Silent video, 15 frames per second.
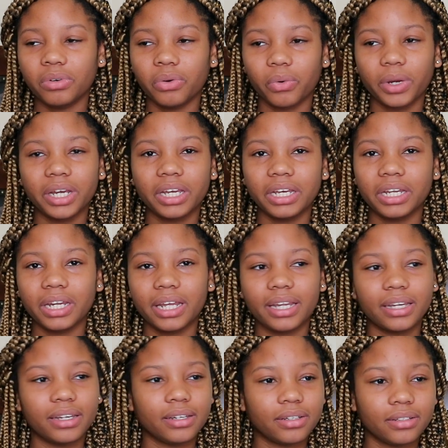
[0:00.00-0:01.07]
green
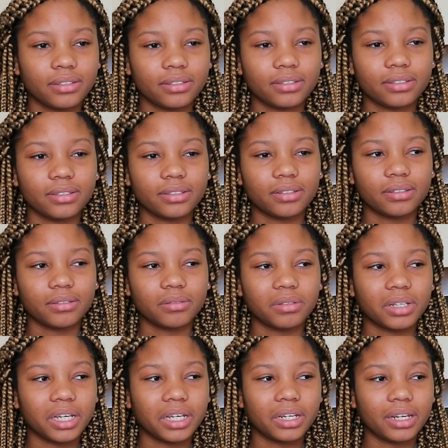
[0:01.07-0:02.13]

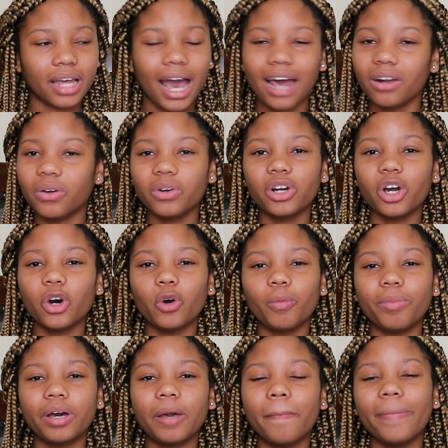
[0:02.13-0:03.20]
and I don't
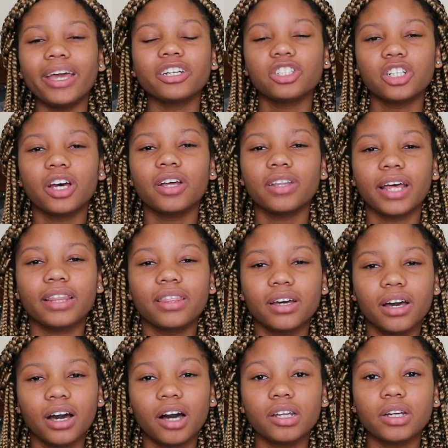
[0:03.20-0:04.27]
know, but make sure that
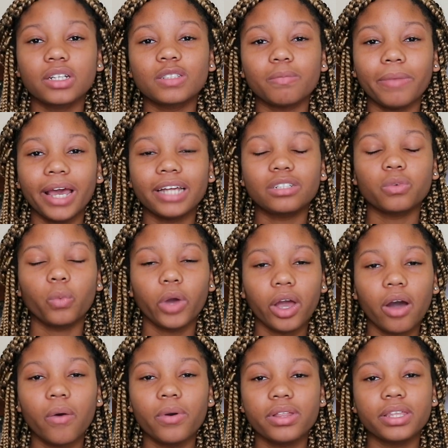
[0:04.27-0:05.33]
the colors match
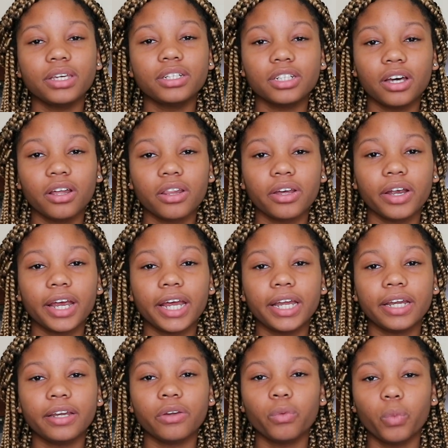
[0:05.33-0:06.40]
well with each other
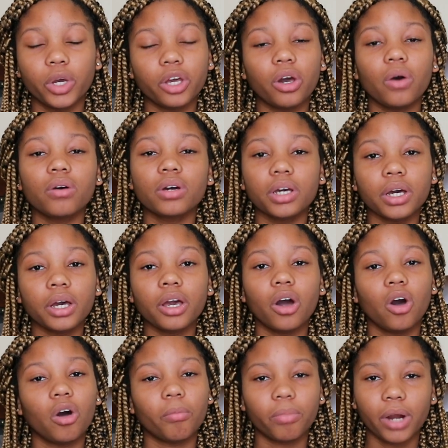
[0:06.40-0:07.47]
and would go good
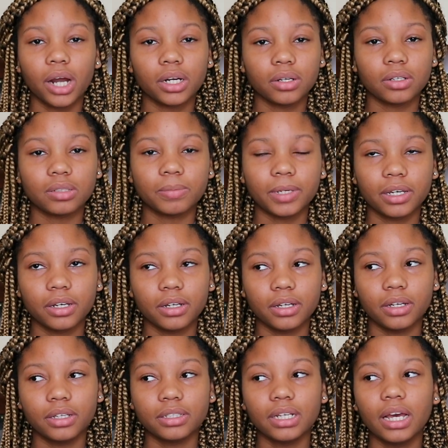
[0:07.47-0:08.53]
on products,
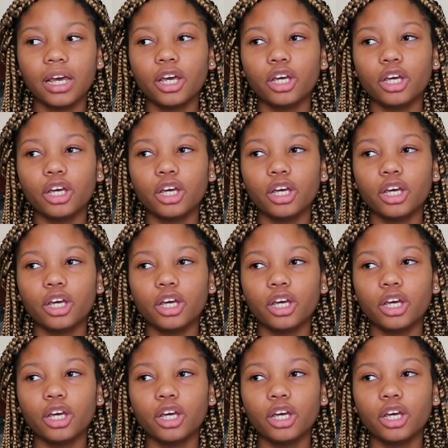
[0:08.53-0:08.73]
because